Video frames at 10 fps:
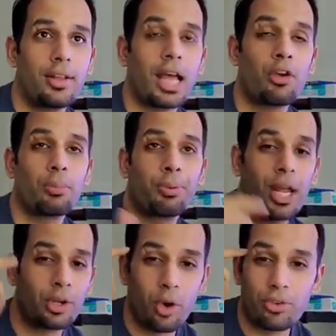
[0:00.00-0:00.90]
now your
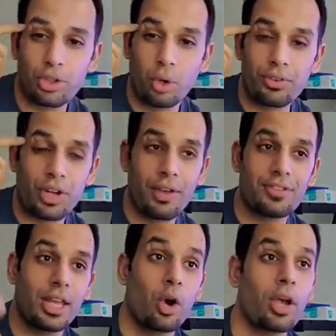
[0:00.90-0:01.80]
brain goes into
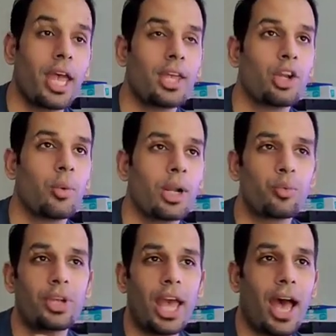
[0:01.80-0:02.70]
overdrive saying, okay, you know
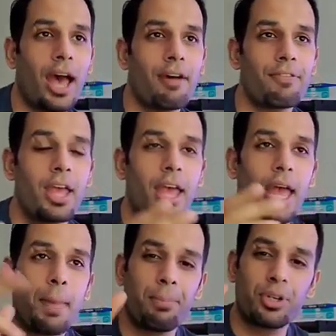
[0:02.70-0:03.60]
what? We have
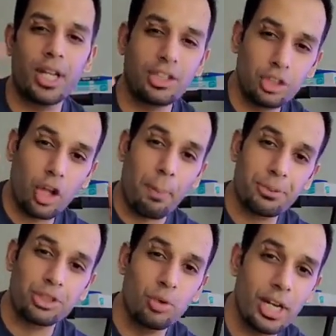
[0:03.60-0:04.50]
a potential
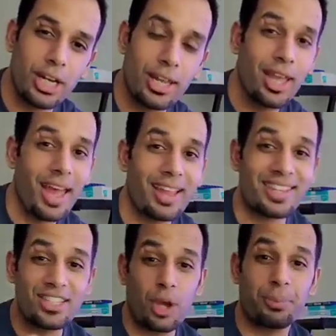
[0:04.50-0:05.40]
opportunity
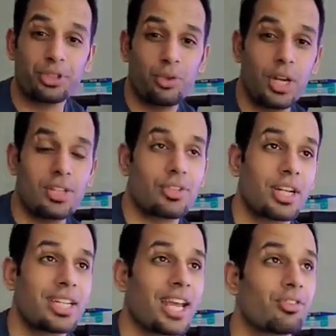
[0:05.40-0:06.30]
and this opportunity is
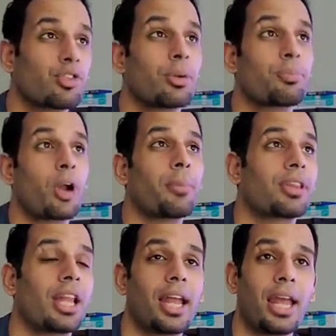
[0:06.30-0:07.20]
going to take us to the
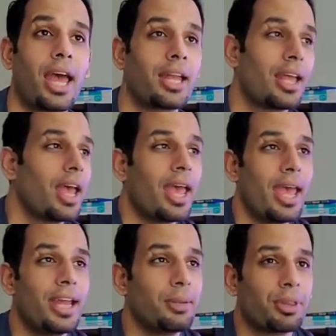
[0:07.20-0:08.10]
promised land. And
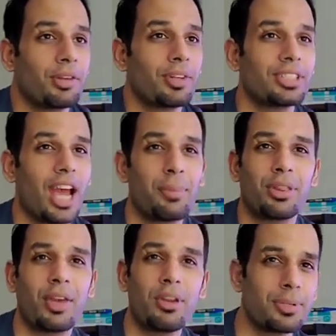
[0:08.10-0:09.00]
80% of the time,
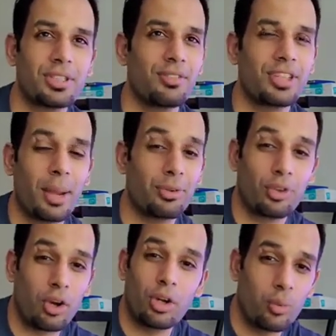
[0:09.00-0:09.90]
70% of the time,
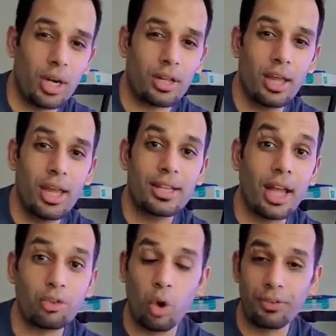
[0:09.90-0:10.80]
it's not going to work.
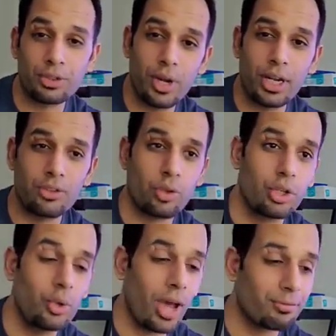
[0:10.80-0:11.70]
That's overtrading. So
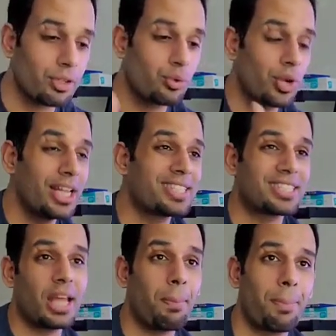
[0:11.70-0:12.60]
you have to really
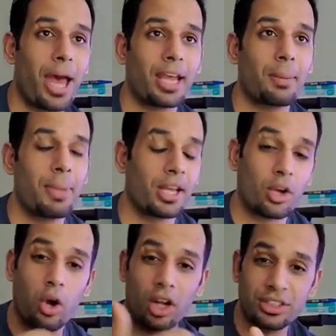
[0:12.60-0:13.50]
step back and make
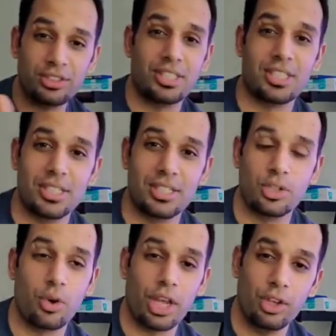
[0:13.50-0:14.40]
a conscious
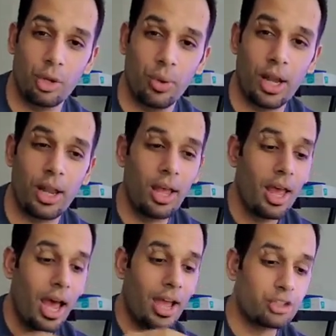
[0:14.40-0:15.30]
decision. Okay, you know what?
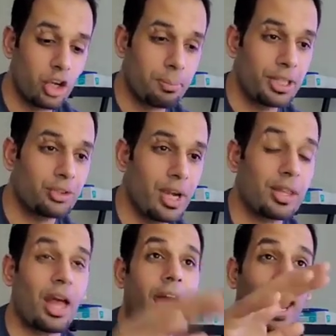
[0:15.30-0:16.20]
I took my
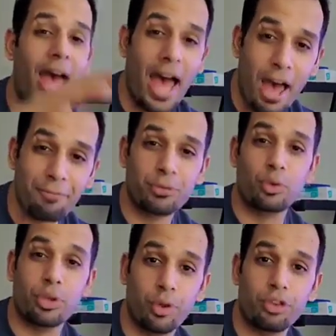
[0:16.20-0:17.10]
trades. I have
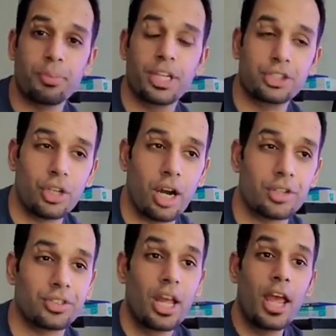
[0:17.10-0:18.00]
to close my
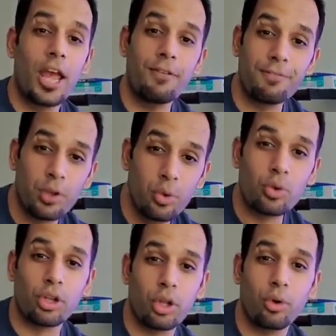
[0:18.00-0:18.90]
charts. If
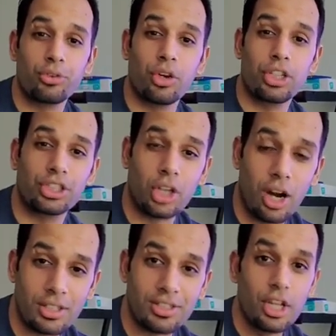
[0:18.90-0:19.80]
you close your
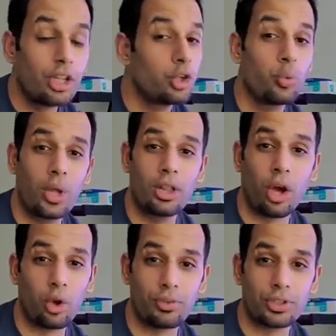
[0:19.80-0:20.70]
charts, you will
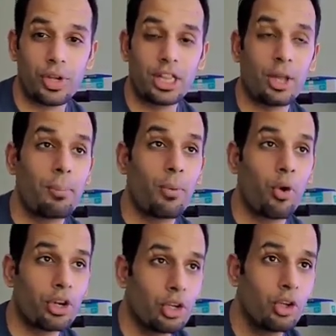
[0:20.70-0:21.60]
not overtrade. The
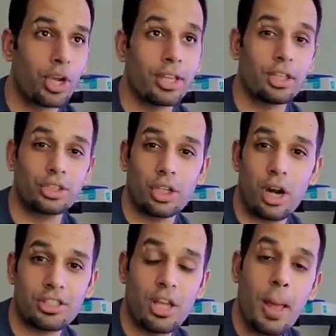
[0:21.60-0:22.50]
more you look at the
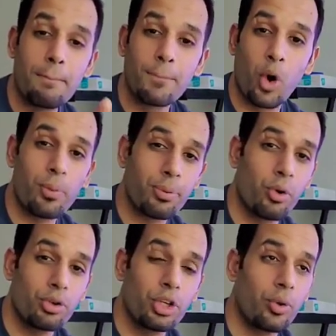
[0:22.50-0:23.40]
charts, more
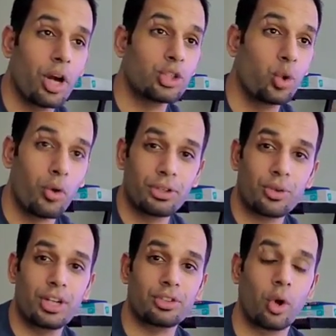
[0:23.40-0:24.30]
prone you are to
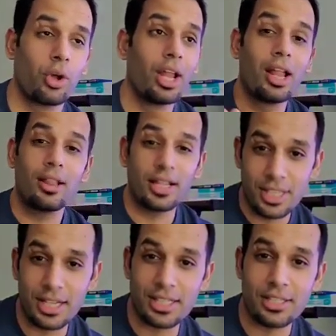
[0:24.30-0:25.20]
overtrade. So let's
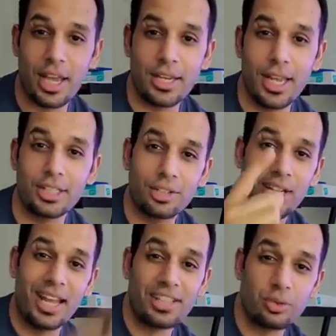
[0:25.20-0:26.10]
take this idea into
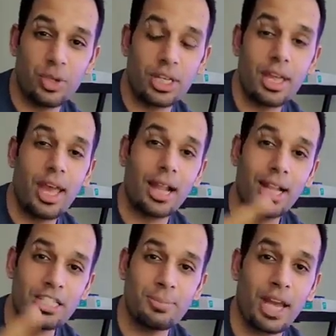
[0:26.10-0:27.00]
the next week
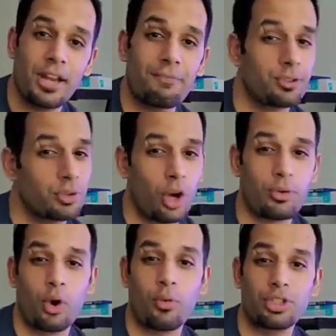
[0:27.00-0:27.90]
and let's make an effort to not
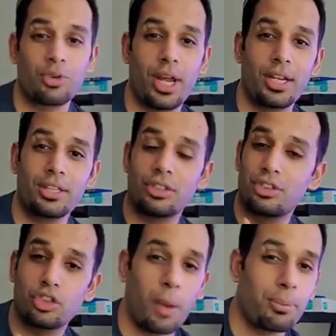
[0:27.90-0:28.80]
overtrade and
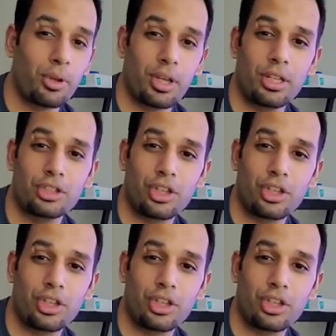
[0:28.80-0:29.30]
stop looking at the